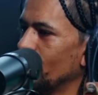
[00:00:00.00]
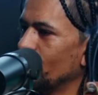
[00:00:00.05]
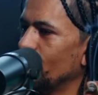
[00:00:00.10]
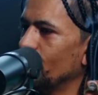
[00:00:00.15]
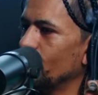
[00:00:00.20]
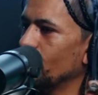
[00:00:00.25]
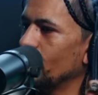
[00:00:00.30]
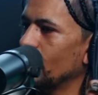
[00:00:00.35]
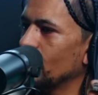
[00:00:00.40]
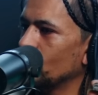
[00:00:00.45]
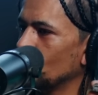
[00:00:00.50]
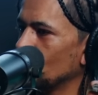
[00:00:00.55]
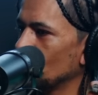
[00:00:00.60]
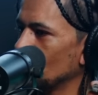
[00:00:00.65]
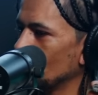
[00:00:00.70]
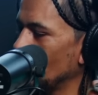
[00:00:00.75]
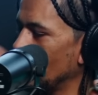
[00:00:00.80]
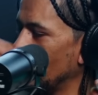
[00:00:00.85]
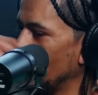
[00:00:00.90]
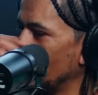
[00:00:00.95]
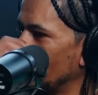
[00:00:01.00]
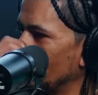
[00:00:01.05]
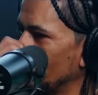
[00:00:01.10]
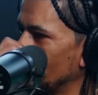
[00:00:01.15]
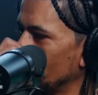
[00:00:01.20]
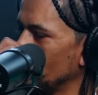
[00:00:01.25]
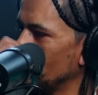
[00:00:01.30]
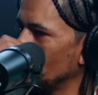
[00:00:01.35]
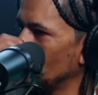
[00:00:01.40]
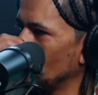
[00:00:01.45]
My family, I told you, they
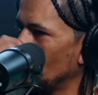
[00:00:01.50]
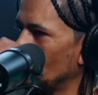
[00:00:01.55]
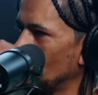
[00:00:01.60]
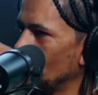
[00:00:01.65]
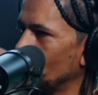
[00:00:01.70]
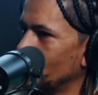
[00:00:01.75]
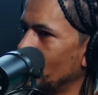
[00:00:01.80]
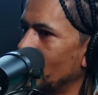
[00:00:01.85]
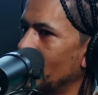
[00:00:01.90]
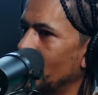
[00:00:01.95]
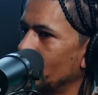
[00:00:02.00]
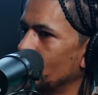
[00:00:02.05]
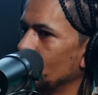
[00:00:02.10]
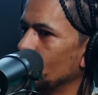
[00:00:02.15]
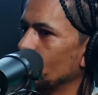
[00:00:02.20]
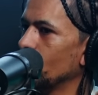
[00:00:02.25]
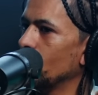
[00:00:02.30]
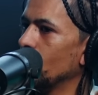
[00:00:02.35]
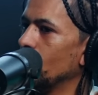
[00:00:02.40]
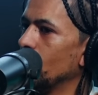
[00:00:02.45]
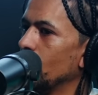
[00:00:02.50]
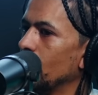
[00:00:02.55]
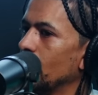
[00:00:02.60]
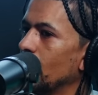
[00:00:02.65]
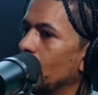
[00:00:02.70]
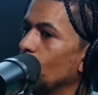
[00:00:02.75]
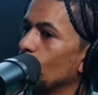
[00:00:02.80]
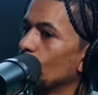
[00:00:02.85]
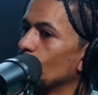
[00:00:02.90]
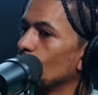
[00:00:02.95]
never, you know, always had it.
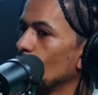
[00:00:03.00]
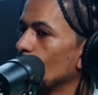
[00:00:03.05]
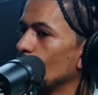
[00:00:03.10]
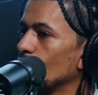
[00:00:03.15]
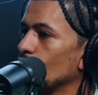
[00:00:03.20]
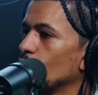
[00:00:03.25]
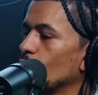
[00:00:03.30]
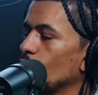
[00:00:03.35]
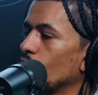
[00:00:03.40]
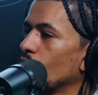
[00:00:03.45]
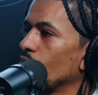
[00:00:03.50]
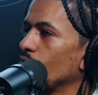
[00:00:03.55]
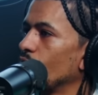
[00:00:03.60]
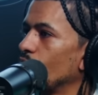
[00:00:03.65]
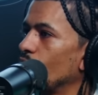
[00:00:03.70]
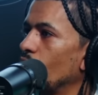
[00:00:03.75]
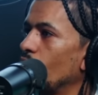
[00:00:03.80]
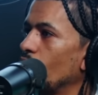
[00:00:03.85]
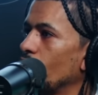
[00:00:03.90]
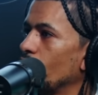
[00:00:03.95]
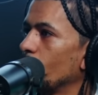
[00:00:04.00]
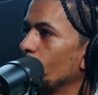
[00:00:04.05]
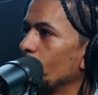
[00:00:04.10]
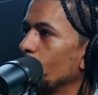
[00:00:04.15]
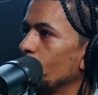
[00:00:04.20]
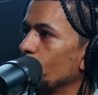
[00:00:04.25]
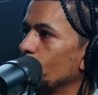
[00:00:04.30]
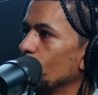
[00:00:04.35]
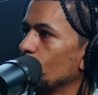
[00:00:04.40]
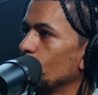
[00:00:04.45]
I was always working for other
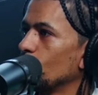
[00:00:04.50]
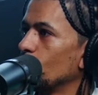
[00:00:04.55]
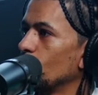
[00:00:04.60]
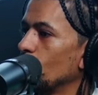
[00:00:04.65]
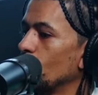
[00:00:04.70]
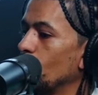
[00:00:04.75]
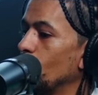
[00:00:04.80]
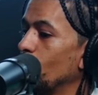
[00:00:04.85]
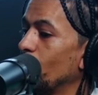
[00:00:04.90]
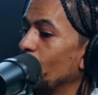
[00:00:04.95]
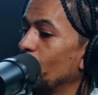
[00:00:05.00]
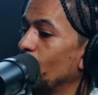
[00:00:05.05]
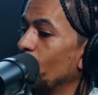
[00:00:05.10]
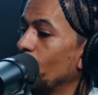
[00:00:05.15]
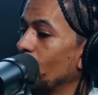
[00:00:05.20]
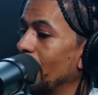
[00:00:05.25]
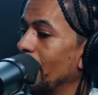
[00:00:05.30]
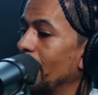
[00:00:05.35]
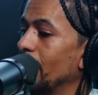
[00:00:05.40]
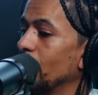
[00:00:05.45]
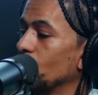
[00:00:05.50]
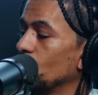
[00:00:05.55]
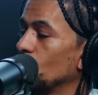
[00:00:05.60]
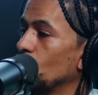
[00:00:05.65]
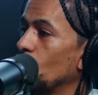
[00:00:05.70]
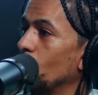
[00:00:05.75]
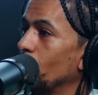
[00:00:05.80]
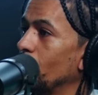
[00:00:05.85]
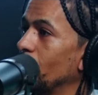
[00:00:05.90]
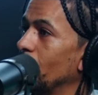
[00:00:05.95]
people. My father had a
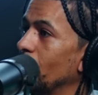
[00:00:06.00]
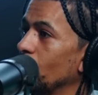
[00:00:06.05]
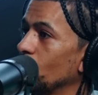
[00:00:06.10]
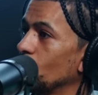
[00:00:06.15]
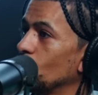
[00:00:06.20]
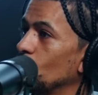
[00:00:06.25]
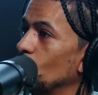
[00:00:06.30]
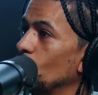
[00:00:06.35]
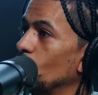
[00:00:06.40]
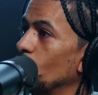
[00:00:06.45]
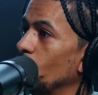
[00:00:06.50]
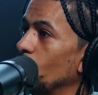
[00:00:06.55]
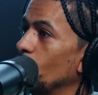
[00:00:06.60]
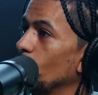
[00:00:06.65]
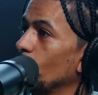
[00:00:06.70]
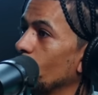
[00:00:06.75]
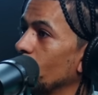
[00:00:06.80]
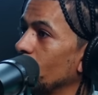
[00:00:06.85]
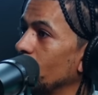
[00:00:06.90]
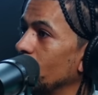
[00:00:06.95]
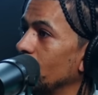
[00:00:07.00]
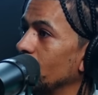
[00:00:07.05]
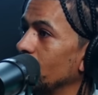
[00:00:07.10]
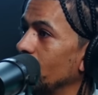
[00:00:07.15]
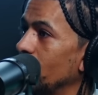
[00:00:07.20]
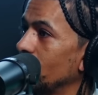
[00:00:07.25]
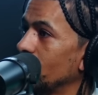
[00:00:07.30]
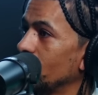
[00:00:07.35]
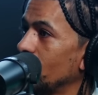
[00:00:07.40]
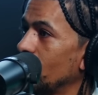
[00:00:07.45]
job in that store. He work in the
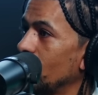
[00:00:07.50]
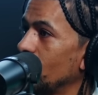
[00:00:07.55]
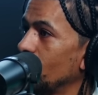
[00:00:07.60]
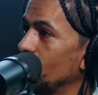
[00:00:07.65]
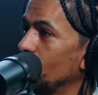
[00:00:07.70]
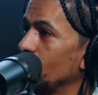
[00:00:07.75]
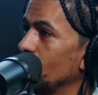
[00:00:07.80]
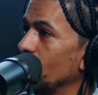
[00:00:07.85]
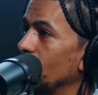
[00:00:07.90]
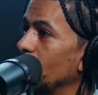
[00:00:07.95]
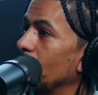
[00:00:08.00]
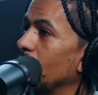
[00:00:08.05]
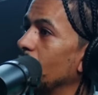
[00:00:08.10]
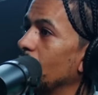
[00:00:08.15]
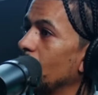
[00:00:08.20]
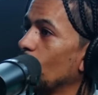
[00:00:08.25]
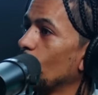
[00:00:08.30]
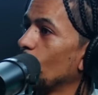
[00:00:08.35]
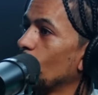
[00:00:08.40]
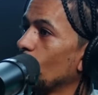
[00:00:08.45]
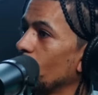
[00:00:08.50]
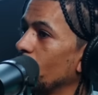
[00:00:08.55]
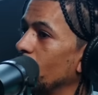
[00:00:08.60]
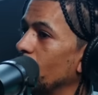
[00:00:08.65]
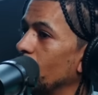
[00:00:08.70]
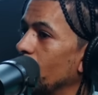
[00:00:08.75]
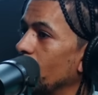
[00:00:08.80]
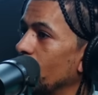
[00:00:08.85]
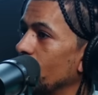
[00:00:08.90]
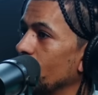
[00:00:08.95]
daytime and I work
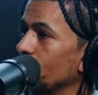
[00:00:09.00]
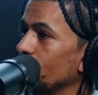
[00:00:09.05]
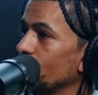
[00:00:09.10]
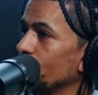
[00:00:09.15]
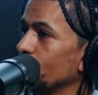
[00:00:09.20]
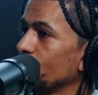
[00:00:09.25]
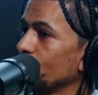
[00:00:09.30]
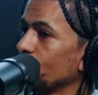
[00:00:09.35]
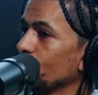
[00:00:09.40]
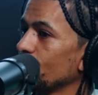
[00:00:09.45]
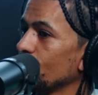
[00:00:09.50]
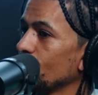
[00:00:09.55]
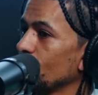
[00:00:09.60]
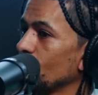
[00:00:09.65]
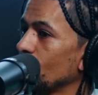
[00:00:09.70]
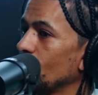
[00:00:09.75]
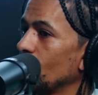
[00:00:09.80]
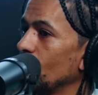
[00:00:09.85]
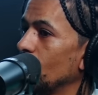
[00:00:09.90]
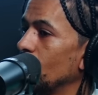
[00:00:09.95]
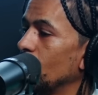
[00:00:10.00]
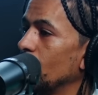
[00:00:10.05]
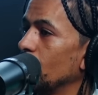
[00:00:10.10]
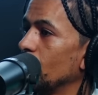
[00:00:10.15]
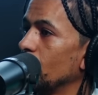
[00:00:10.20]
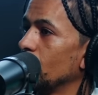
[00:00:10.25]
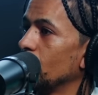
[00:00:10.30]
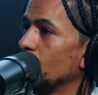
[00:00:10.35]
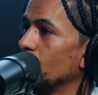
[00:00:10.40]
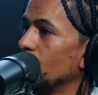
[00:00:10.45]
at night. And
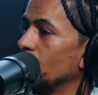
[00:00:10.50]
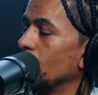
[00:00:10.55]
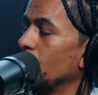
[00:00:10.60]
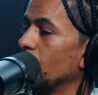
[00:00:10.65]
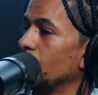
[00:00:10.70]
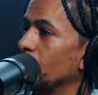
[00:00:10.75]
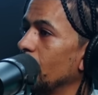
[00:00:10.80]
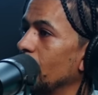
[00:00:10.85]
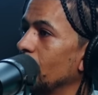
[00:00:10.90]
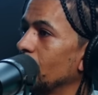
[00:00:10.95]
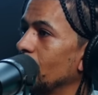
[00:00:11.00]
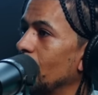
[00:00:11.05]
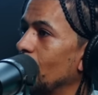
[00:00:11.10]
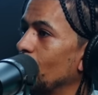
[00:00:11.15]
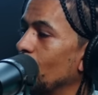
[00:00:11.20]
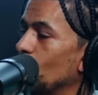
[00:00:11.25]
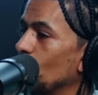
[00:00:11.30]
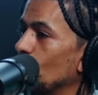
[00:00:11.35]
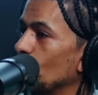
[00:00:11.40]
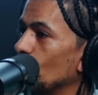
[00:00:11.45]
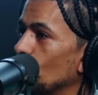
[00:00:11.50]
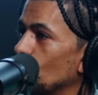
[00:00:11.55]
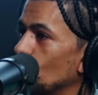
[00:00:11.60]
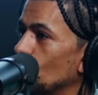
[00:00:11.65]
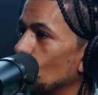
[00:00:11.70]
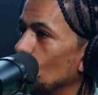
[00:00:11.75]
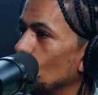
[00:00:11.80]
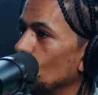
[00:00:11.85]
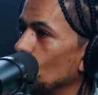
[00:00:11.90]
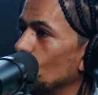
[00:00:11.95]
in, in the daytime, I go to
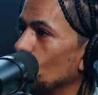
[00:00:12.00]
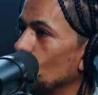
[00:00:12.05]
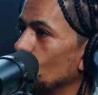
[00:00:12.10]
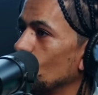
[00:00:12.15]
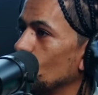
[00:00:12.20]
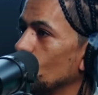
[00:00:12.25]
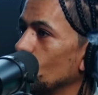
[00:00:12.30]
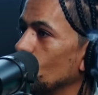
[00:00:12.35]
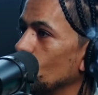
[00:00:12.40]
school.